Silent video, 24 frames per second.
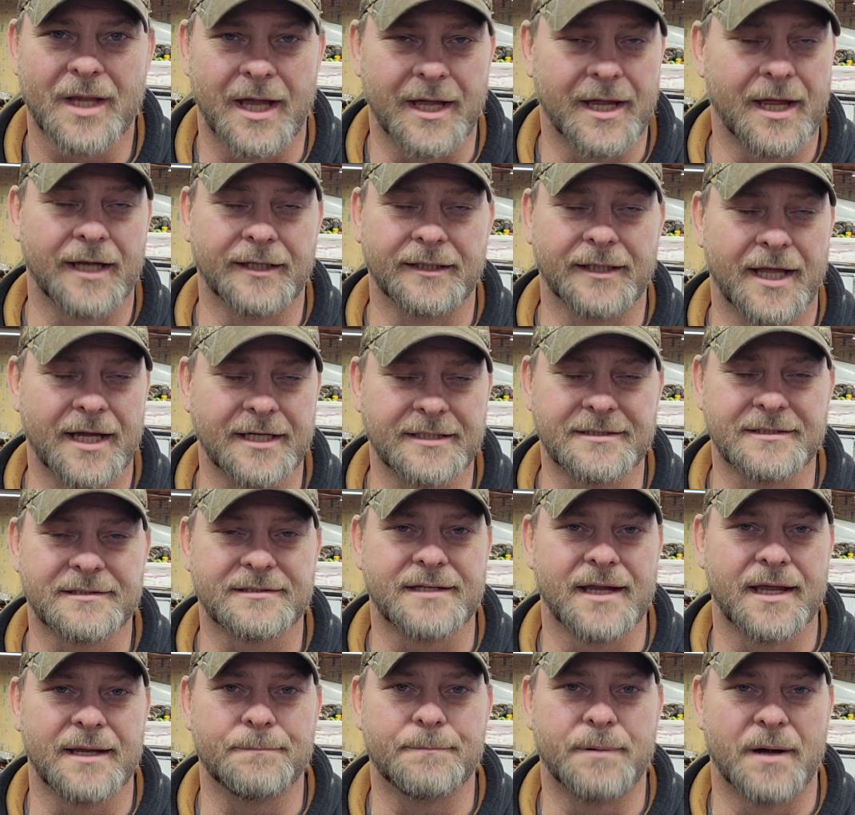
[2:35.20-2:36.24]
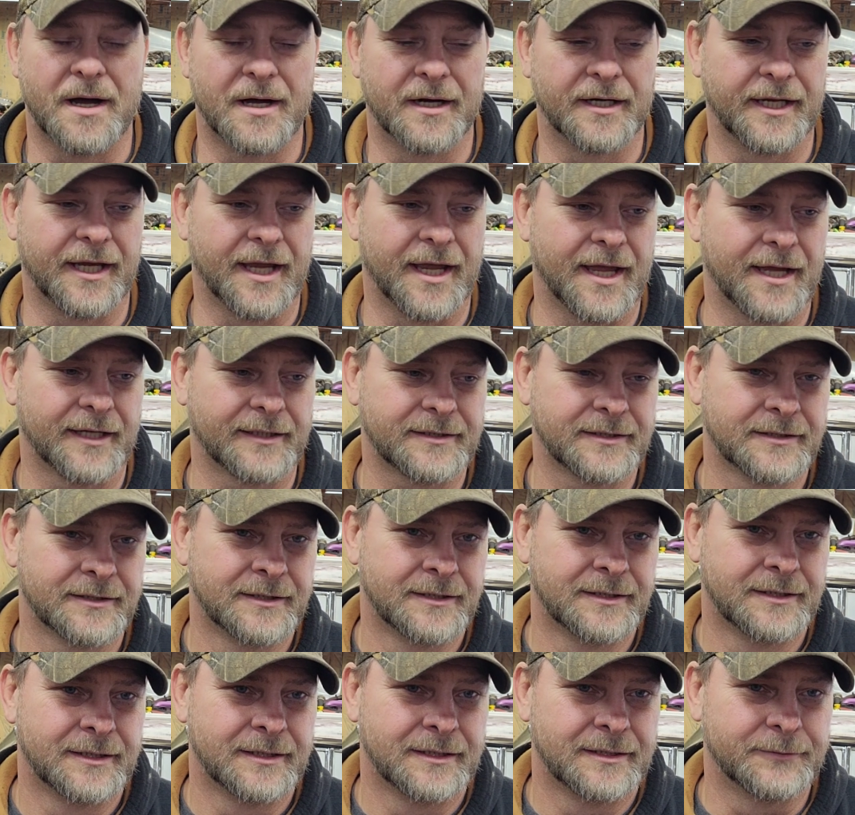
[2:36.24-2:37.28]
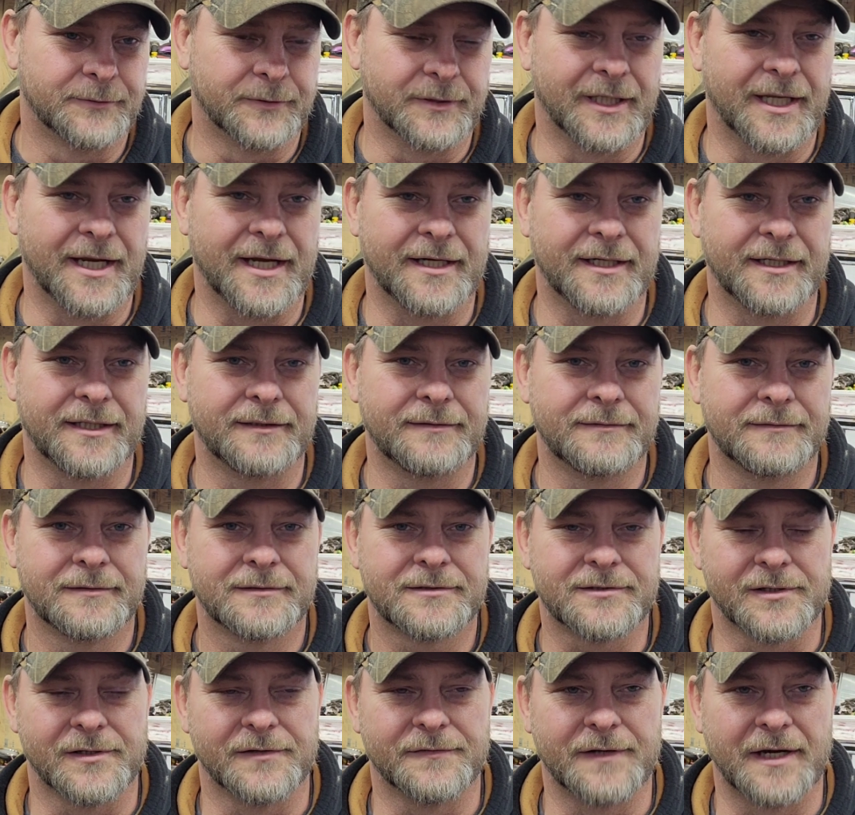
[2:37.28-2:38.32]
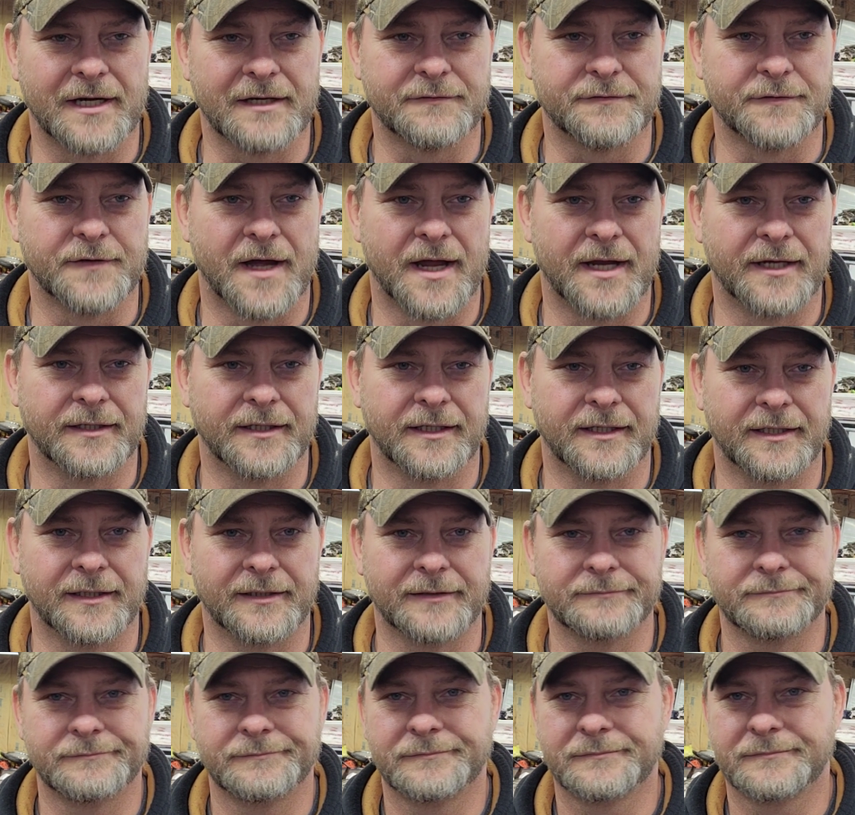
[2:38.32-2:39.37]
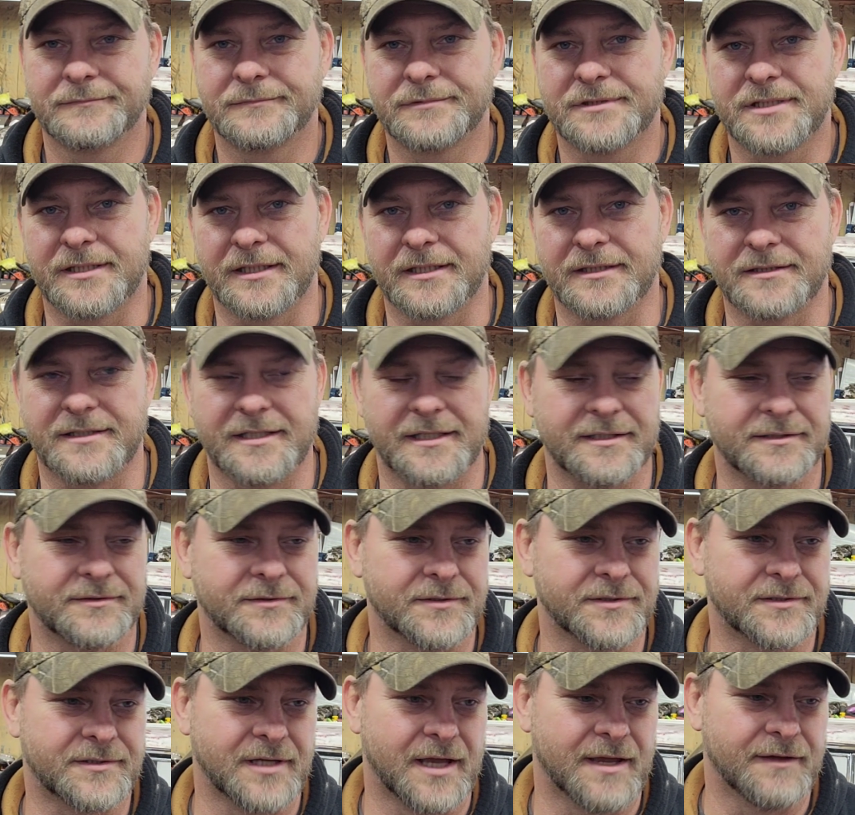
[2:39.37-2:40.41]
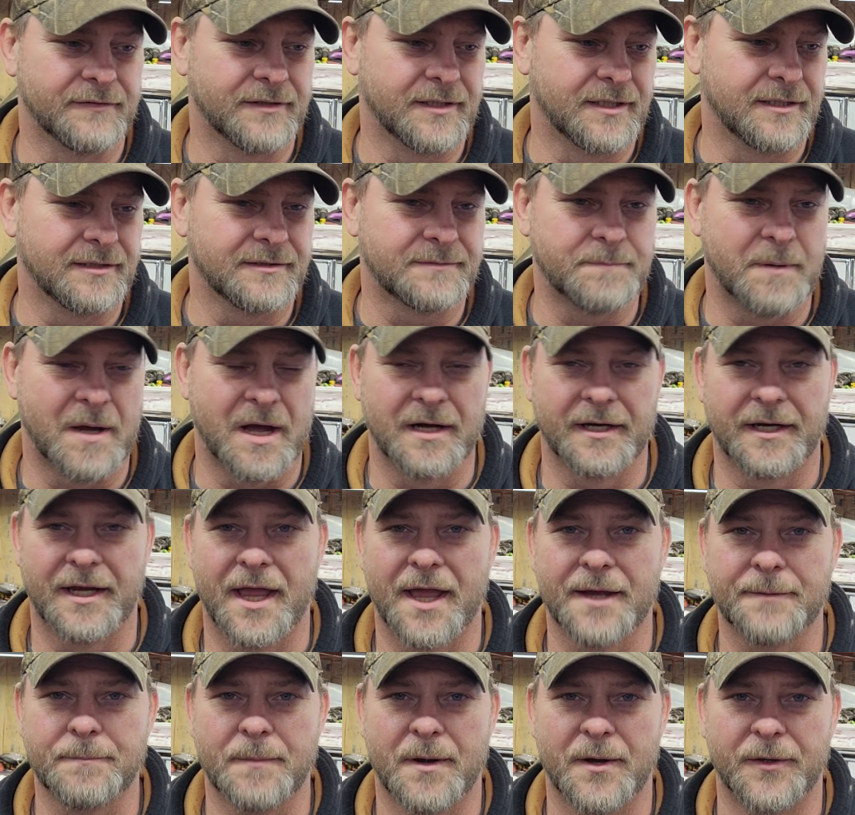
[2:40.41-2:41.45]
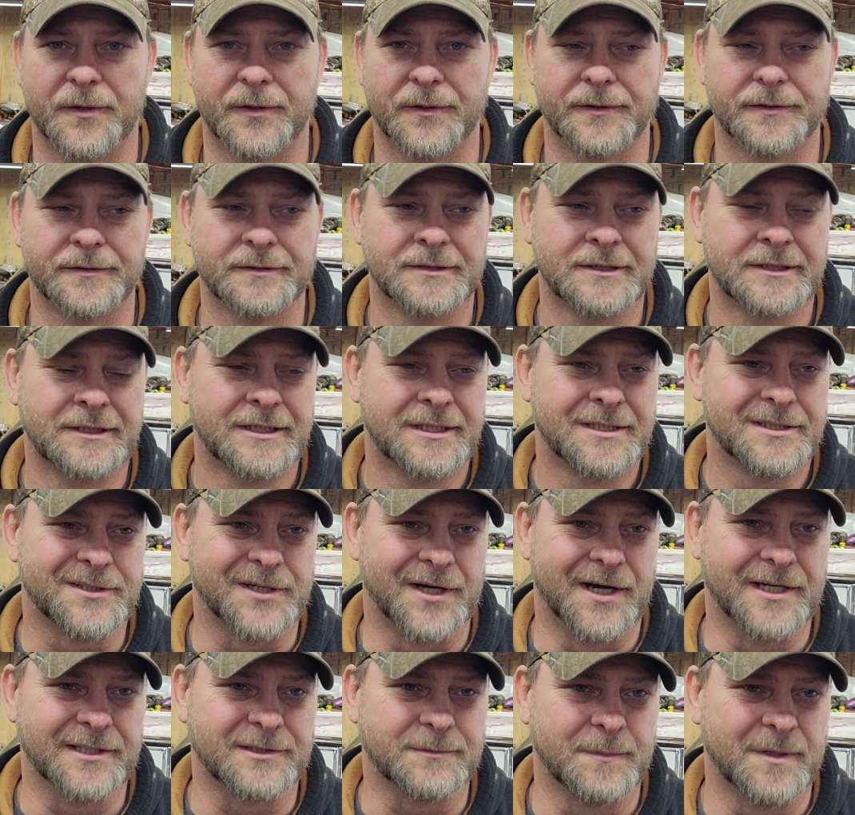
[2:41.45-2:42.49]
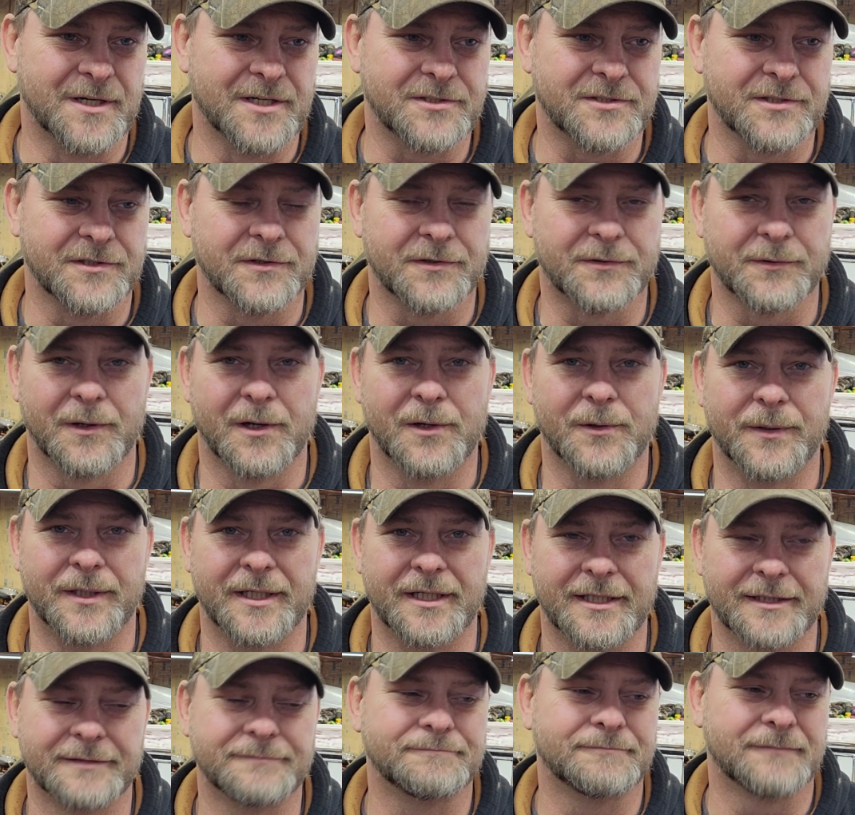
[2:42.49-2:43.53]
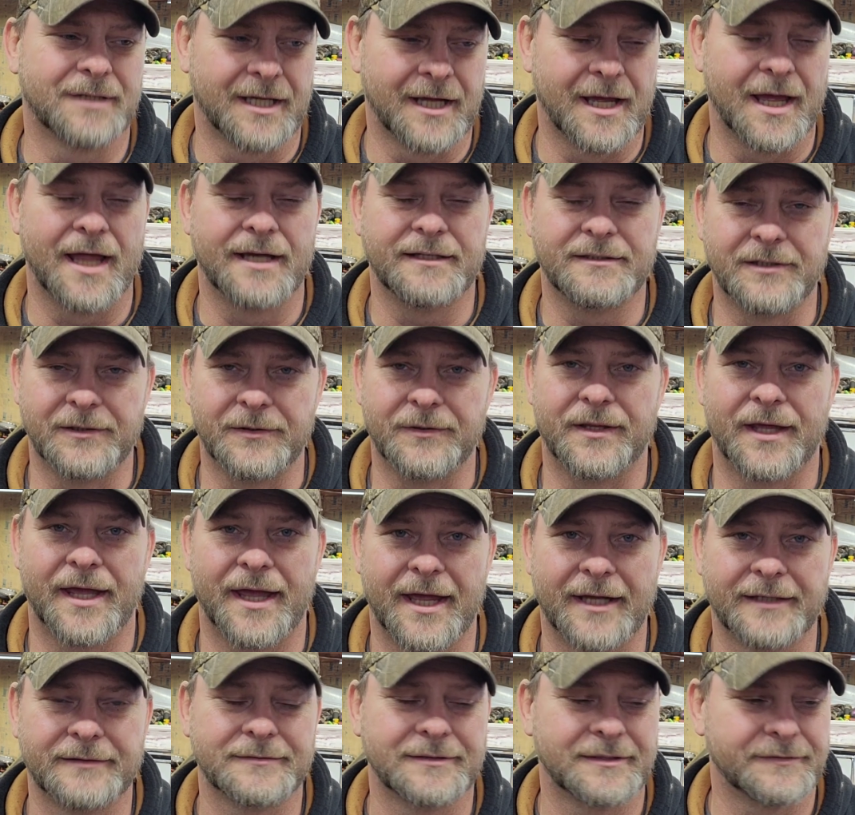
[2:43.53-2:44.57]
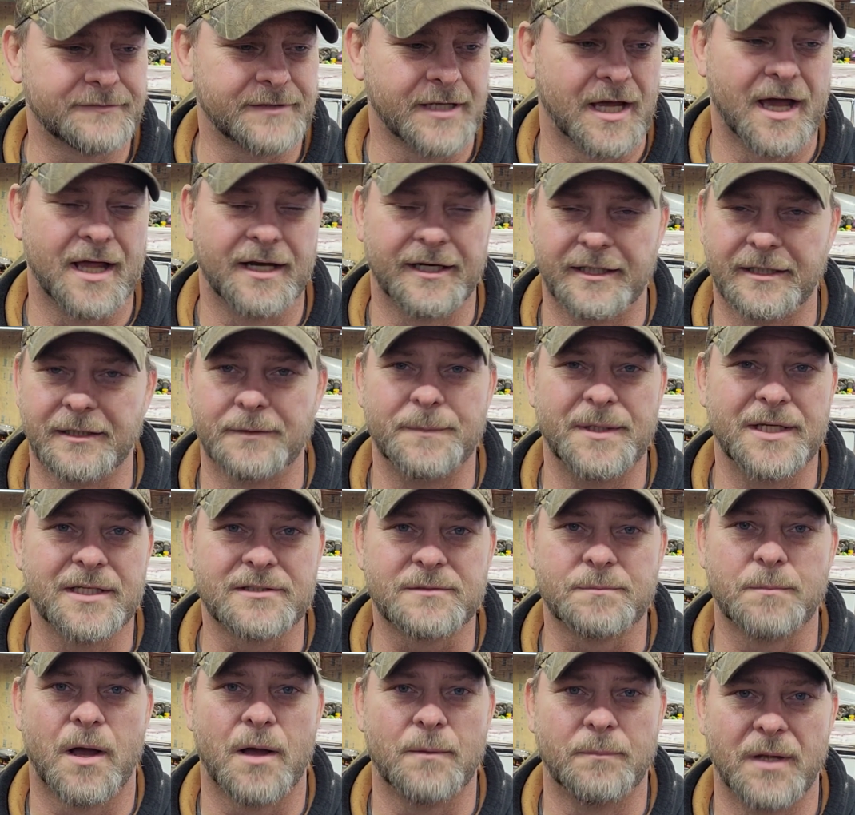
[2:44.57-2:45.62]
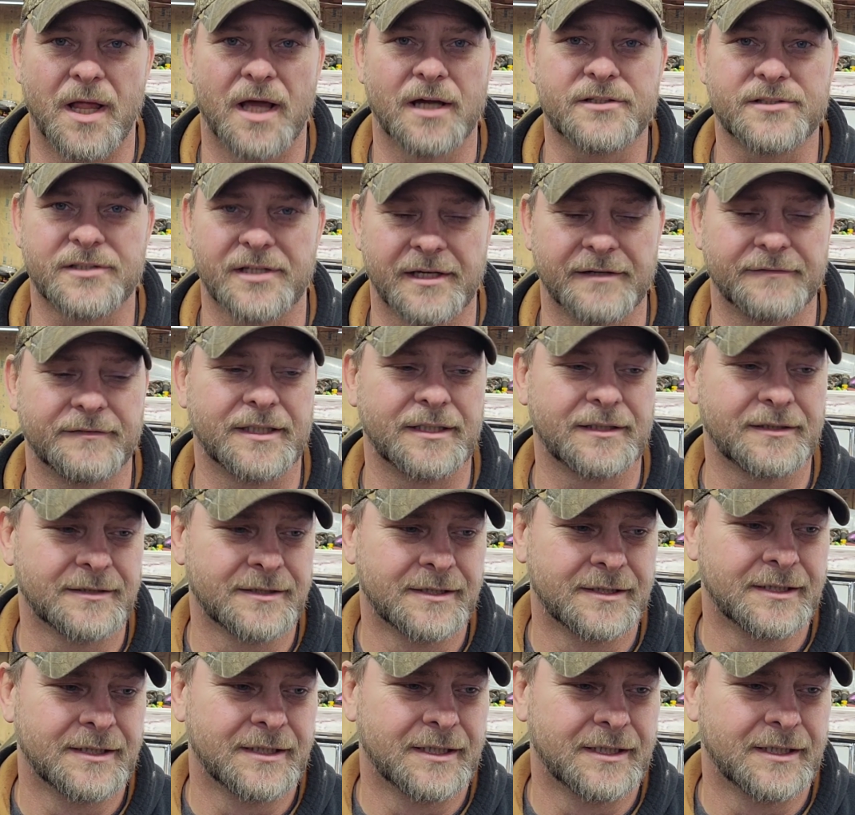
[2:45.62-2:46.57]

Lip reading: I'd like to stay Pontiac related. So if I could find a 60s or 70s Pontiac motor, transmission, throw in it, I'd do that. If not, it'll be a small block Chevy.